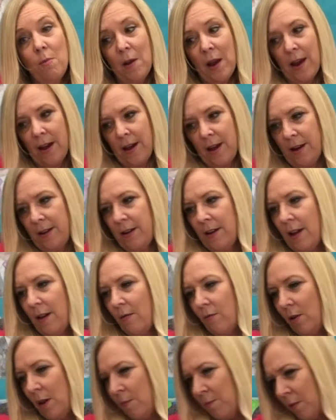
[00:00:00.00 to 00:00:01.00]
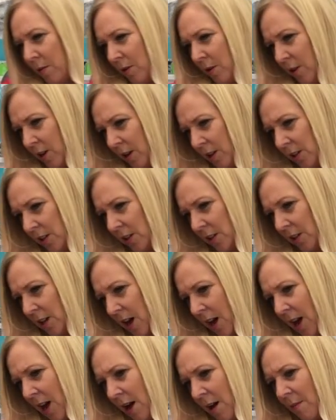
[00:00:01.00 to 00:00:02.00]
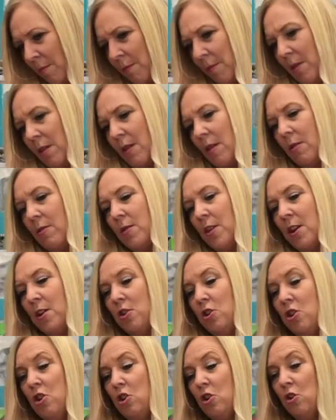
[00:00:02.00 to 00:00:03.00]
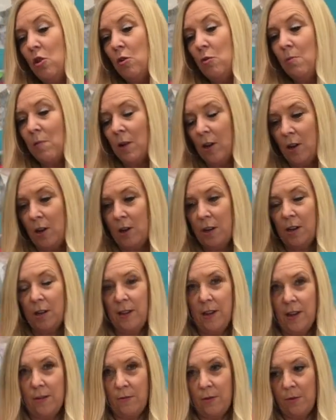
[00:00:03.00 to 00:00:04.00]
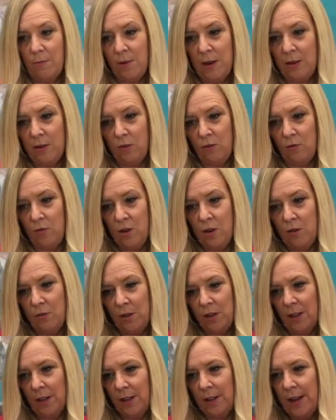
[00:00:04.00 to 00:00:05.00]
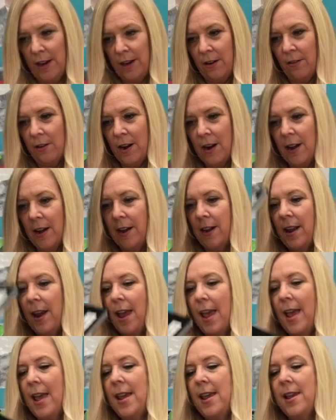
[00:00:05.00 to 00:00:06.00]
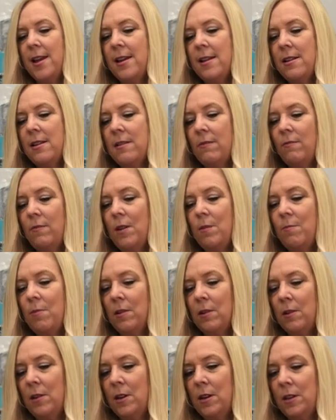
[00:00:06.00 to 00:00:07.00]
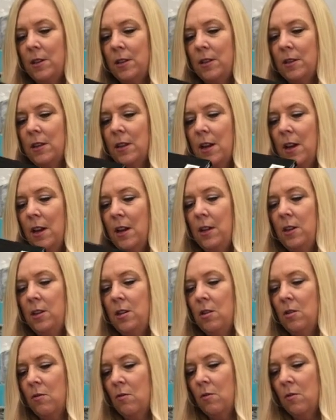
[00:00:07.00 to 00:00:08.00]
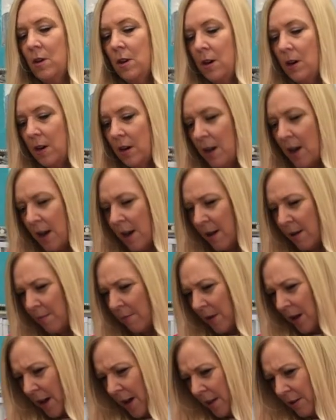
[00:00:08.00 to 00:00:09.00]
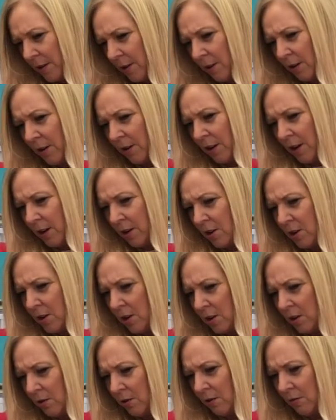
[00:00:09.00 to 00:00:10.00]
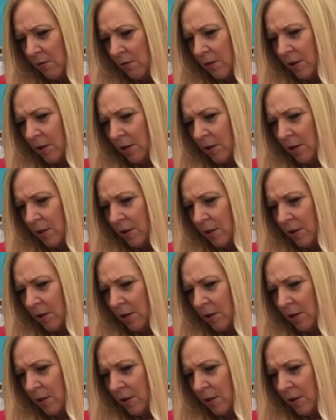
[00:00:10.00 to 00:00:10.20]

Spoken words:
bag, we put the new book that we'll be using later on, and we put your other new